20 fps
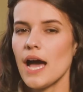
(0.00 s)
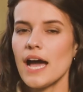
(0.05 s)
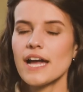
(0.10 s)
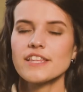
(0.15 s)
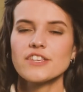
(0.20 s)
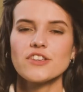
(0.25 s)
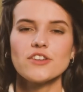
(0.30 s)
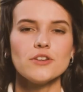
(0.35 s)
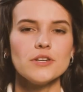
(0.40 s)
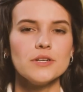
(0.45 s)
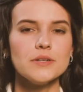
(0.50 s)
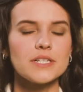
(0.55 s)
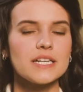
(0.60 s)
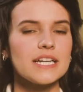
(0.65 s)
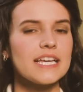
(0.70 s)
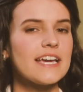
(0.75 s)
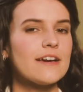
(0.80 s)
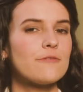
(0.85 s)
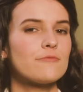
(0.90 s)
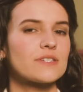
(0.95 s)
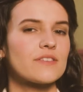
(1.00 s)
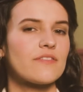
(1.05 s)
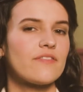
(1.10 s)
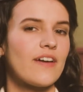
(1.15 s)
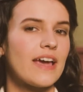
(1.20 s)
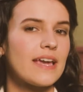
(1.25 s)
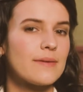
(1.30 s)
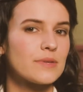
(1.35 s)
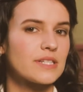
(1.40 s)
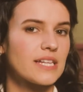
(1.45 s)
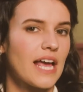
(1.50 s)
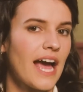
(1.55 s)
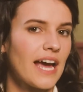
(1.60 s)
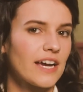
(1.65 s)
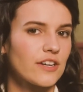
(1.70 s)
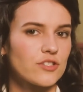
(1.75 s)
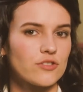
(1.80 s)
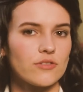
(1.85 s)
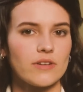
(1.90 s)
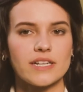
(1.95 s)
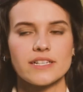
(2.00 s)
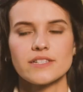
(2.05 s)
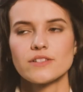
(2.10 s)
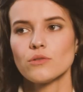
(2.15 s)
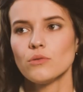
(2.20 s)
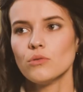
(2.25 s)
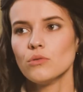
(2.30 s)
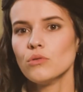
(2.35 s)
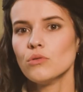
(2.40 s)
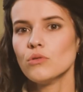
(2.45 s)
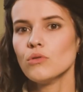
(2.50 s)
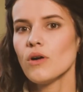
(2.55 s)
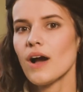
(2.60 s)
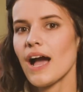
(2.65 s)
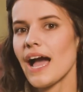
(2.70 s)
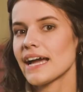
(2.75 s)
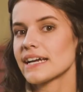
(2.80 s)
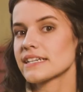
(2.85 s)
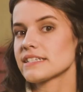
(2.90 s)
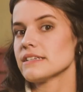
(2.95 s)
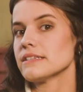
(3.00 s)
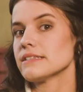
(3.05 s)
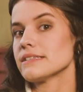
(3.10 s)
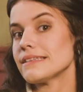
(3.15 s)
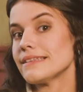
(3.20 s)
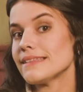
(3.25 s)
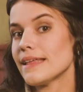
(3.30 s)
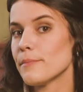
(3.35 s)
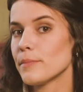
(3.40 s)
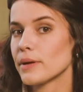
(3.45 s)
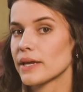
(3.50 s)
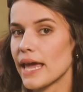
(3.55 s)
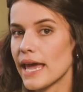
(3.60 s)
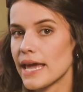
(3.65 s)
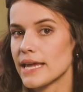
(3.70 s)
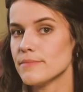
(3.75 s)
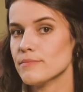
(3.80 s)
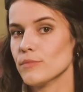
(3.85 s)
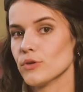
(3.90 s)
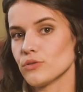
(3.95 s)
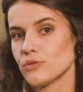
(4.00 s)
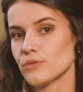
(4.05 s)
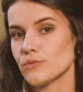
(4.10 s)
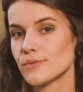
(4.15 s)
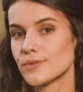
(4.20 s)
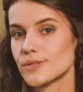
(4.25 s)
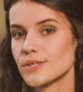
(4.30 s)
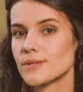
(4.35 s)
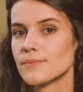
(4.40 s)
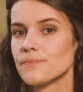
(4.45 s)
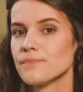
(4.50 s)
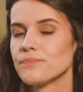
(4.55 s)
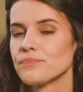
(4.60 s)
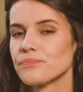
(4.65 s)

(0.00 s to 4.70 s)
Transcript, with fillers: and usually it was a famous actress or actors that then became models.